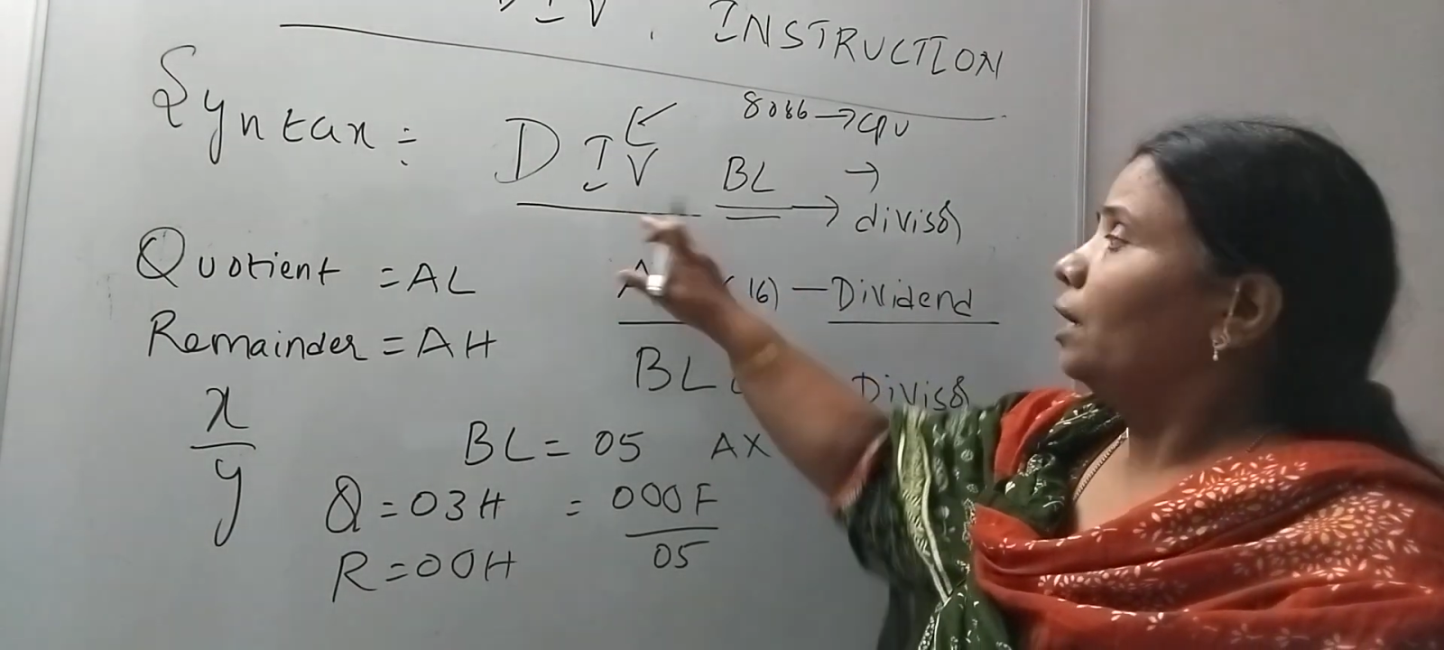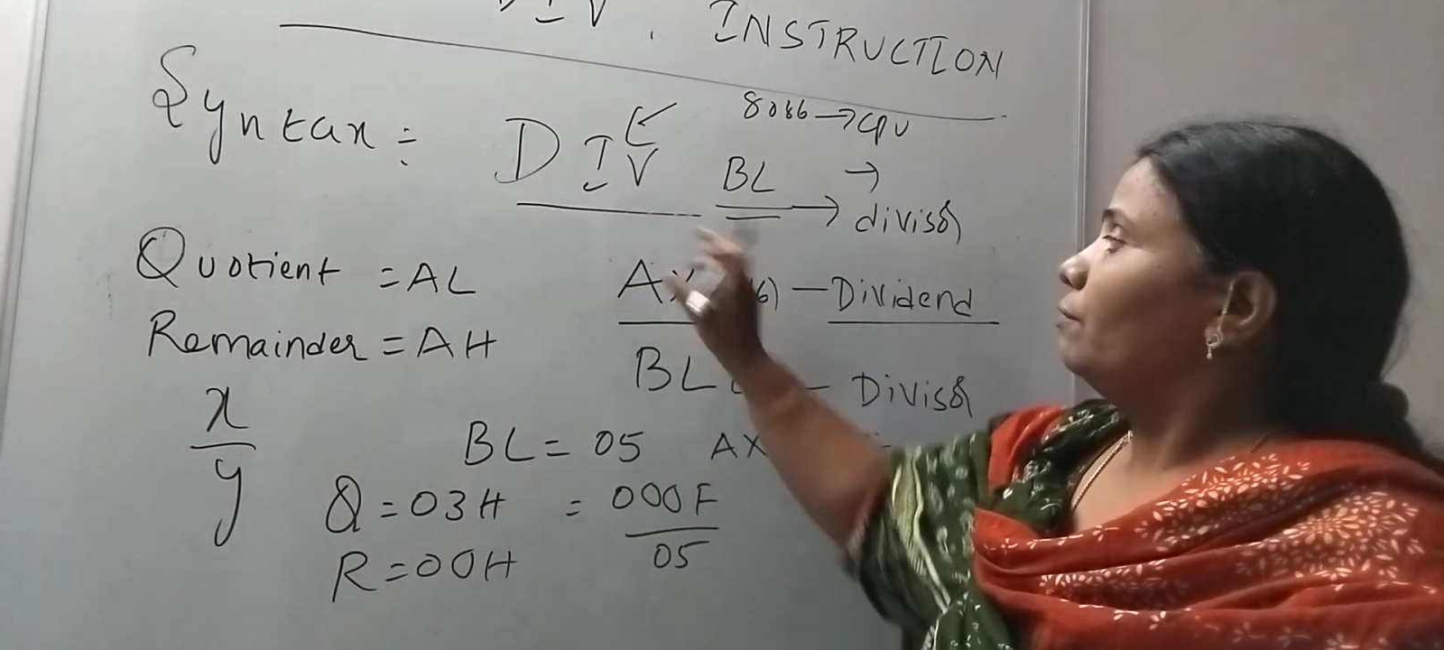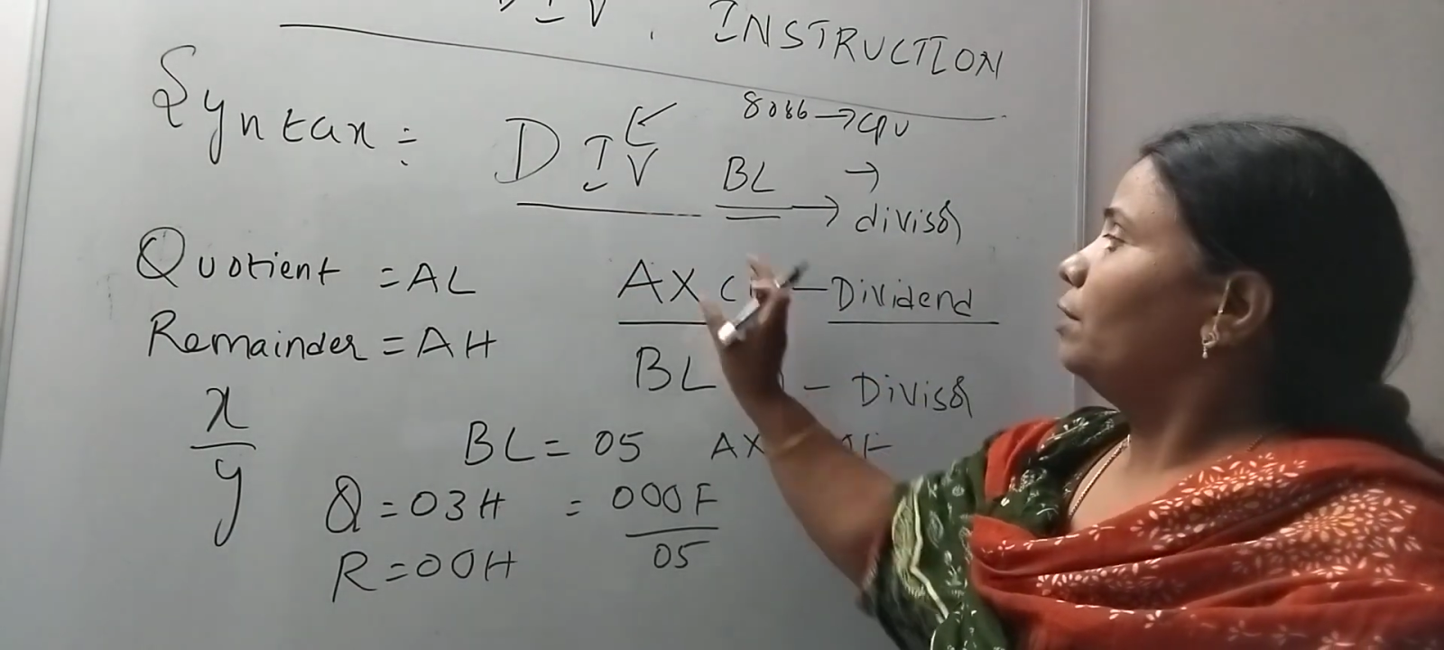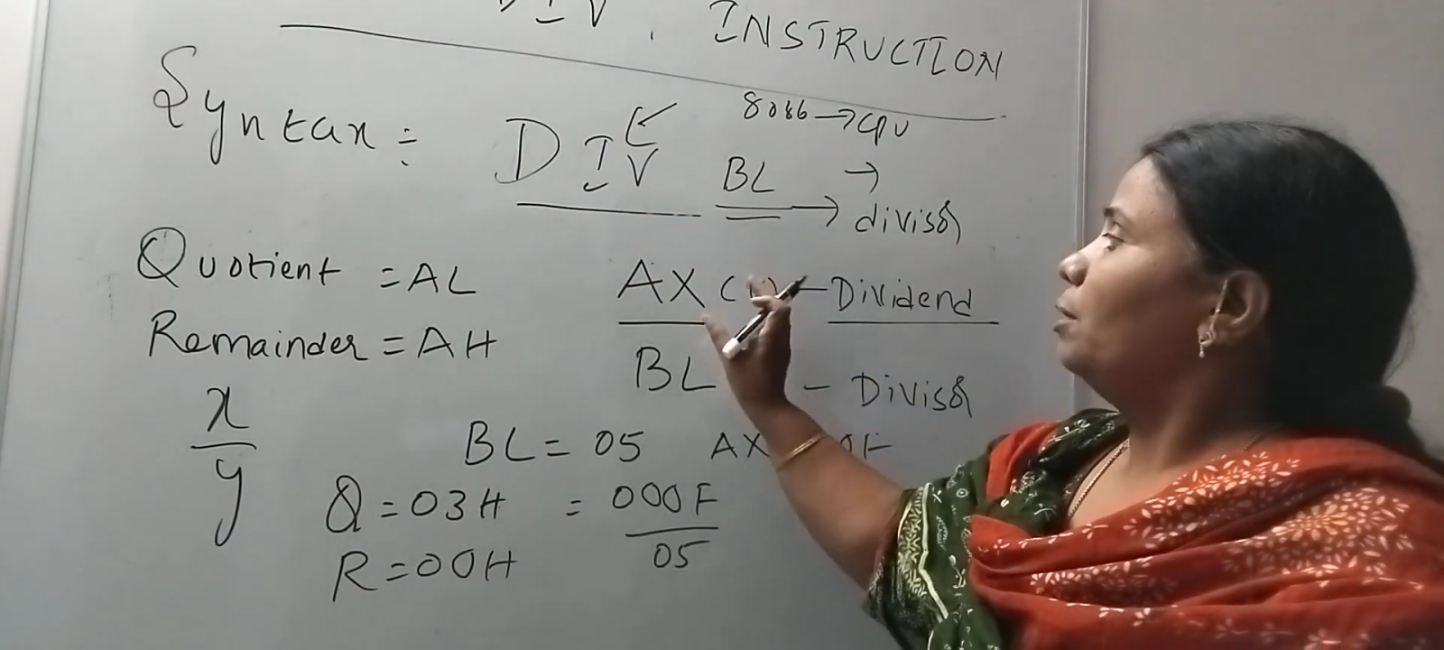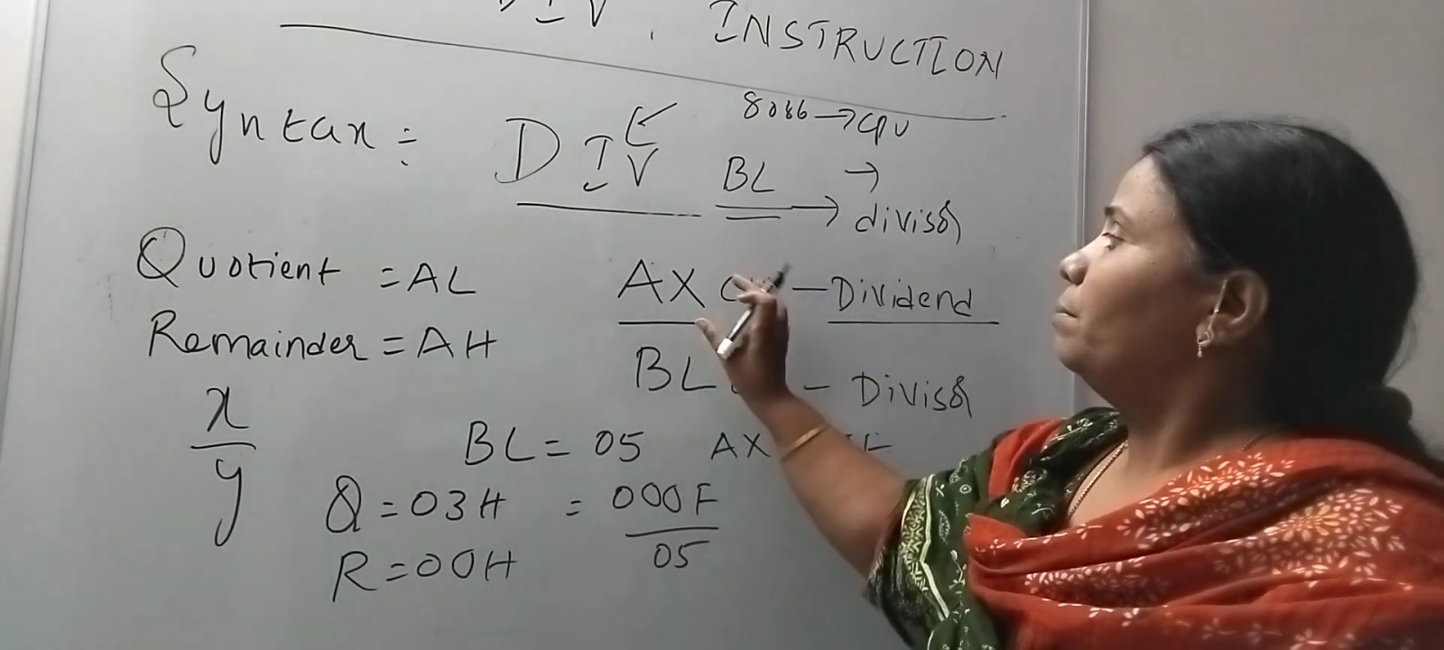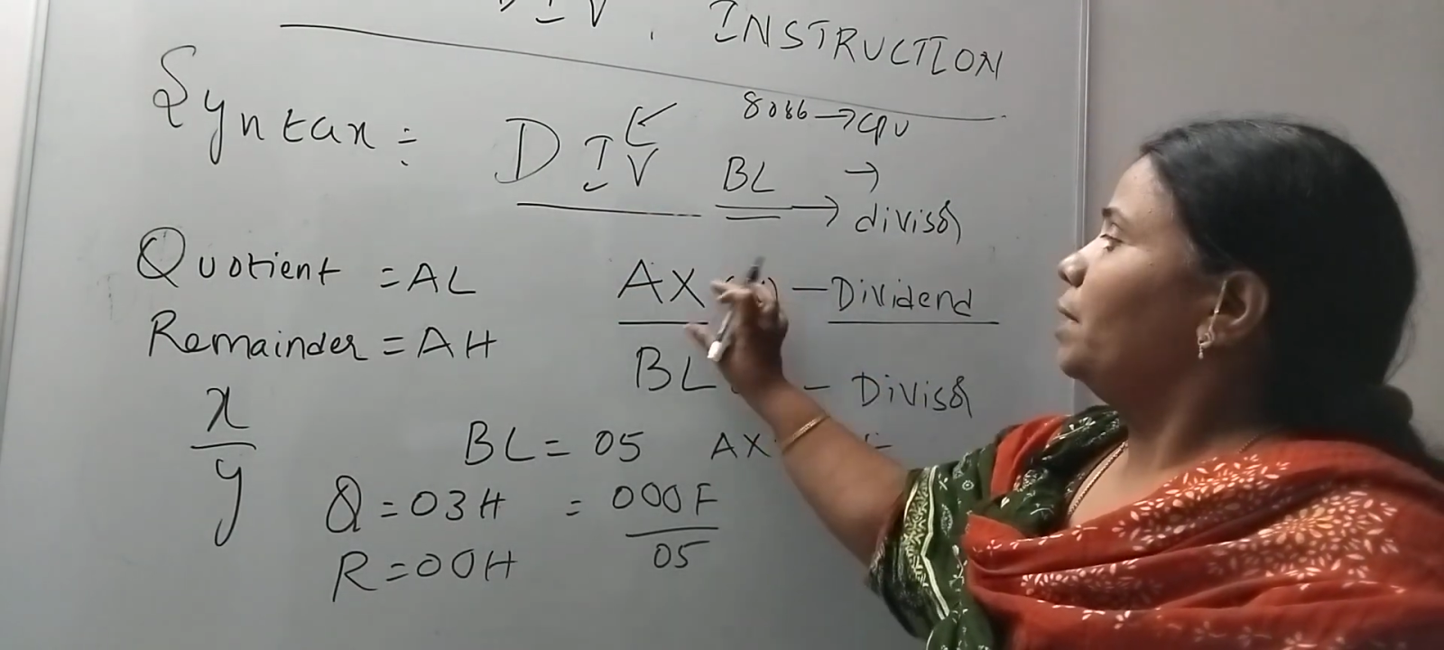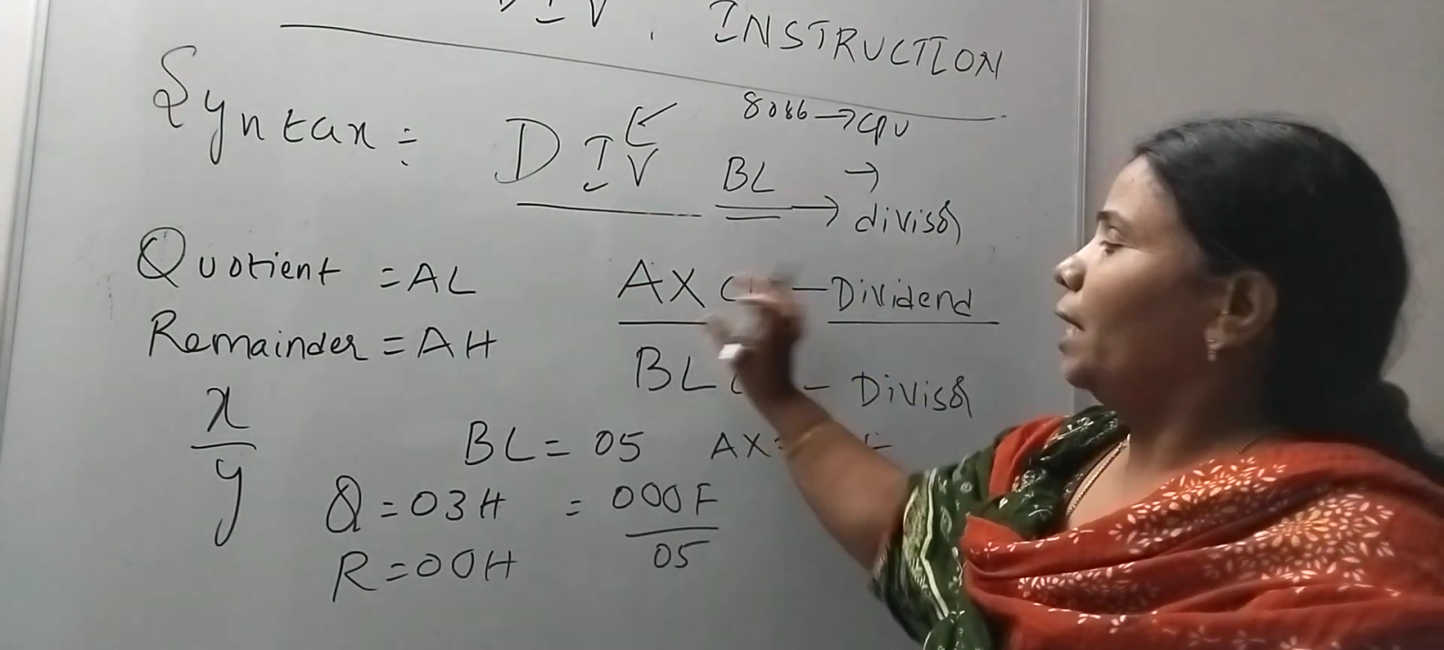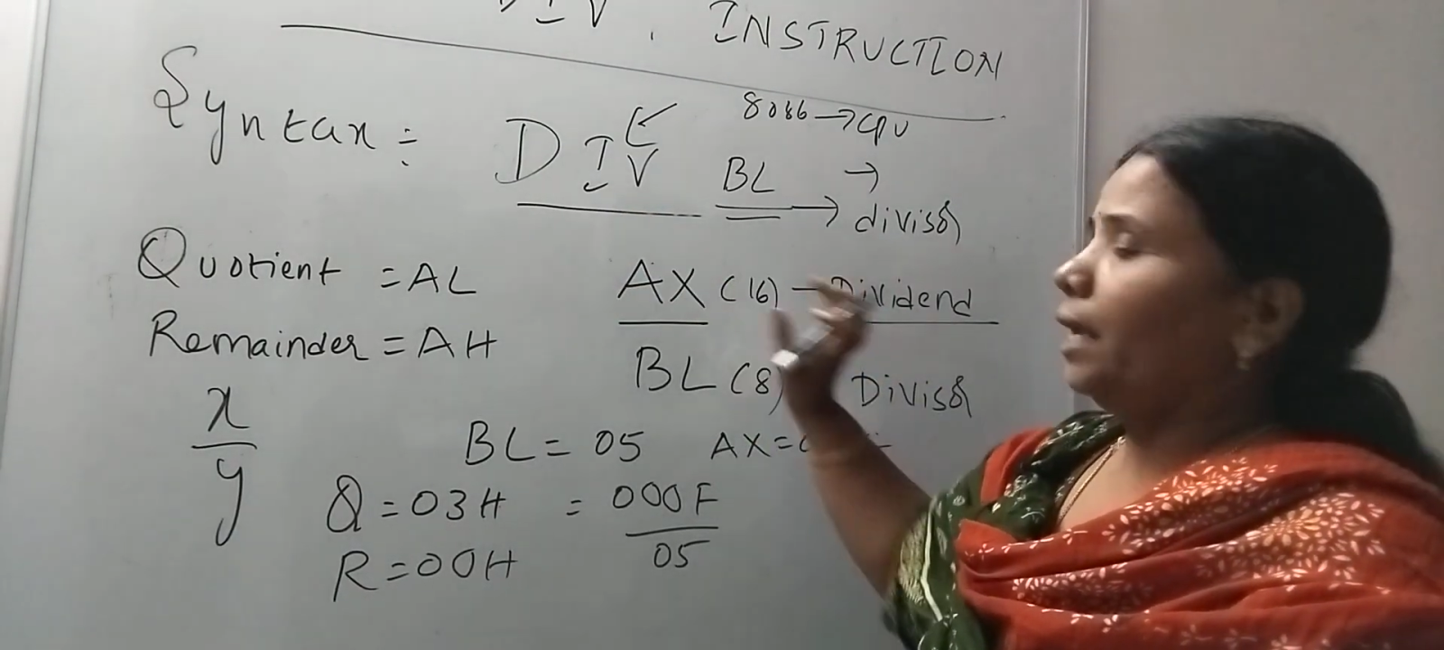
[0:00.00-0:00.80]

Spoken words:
will be